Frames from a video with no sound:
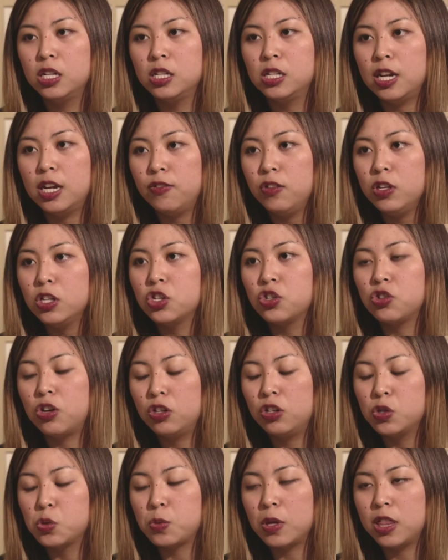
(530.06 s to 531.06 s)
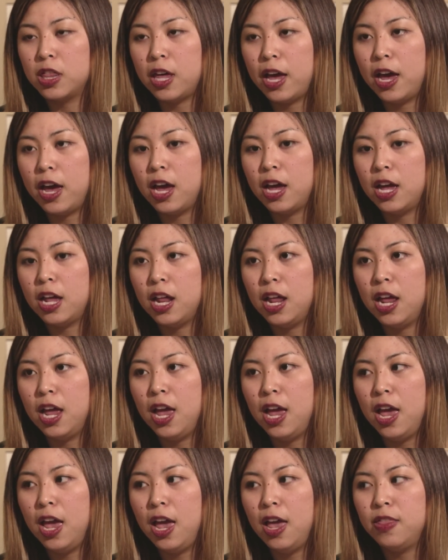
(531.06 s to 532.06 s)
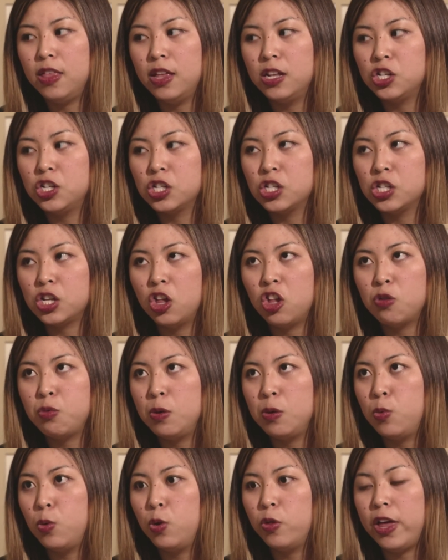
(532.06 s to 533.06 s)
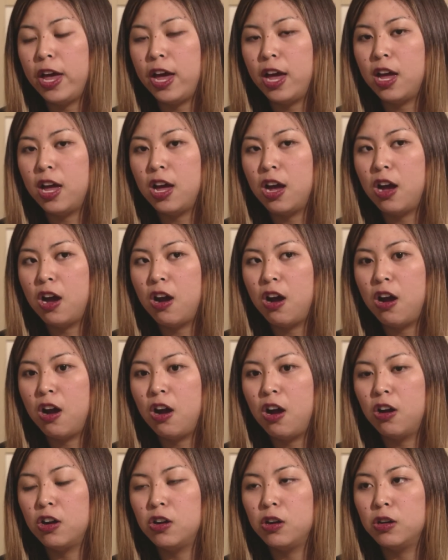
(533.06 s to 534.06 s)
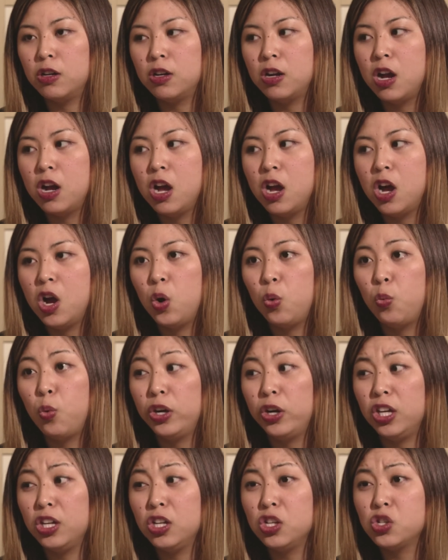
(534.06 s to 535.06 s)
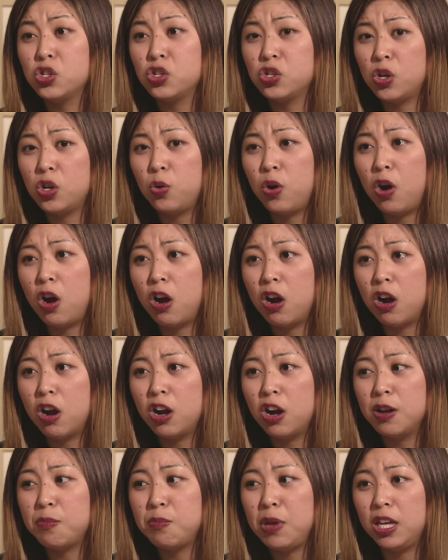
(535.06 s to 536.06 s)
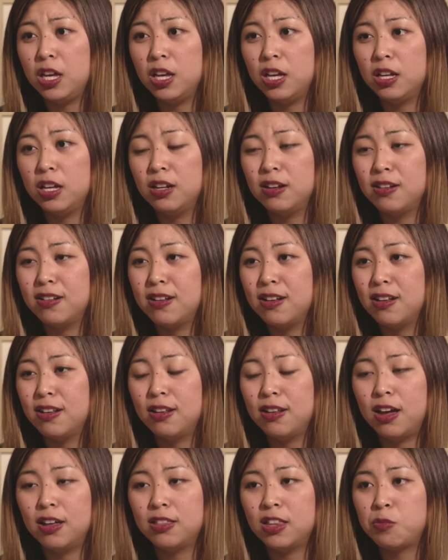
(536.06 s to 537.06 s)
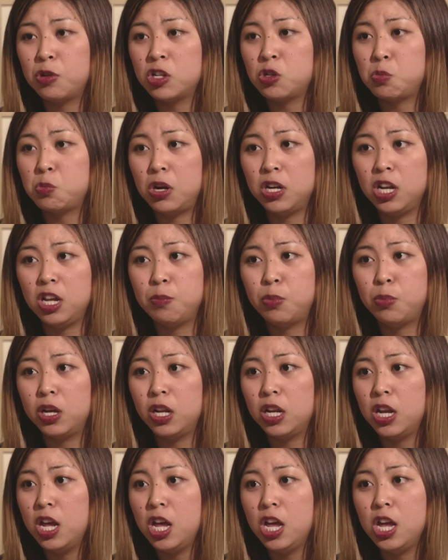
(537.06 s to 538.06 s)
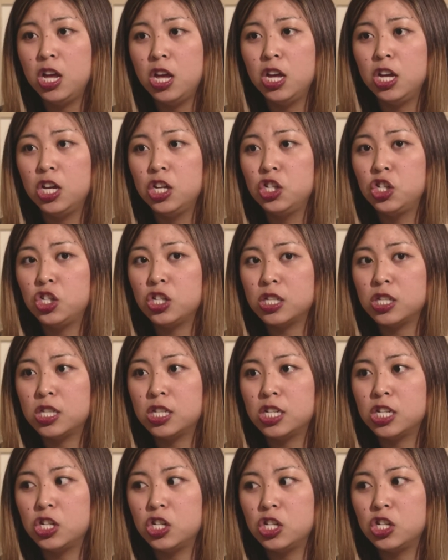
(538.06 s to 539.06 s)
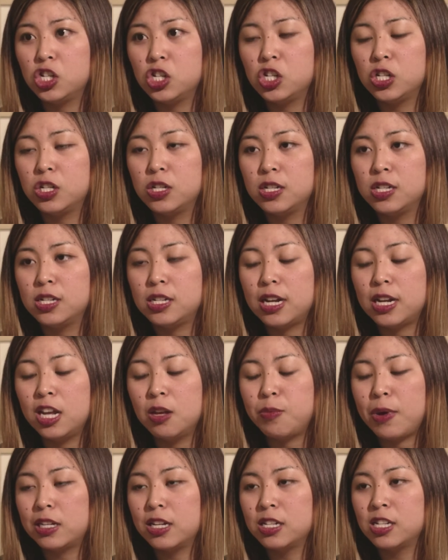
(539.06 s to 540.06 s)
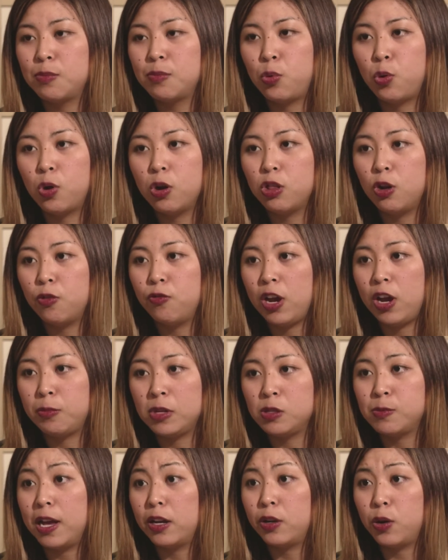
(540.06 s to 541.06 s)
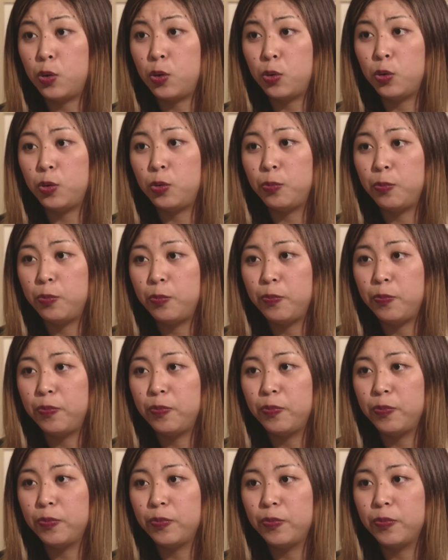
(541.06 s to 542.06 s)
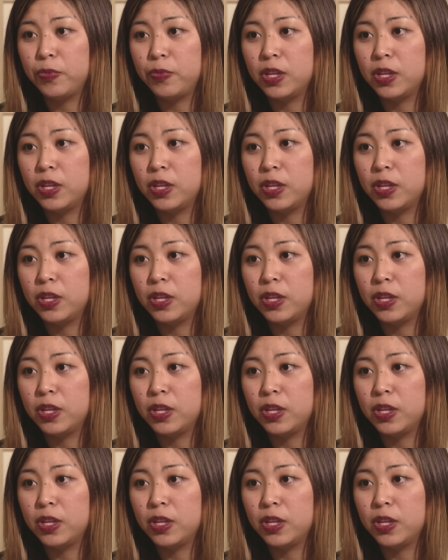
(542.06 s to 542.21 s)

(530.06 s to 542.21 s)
definitely struggles with that and then just other people that are working so hard making not that much money but just sending it back to support their families back home living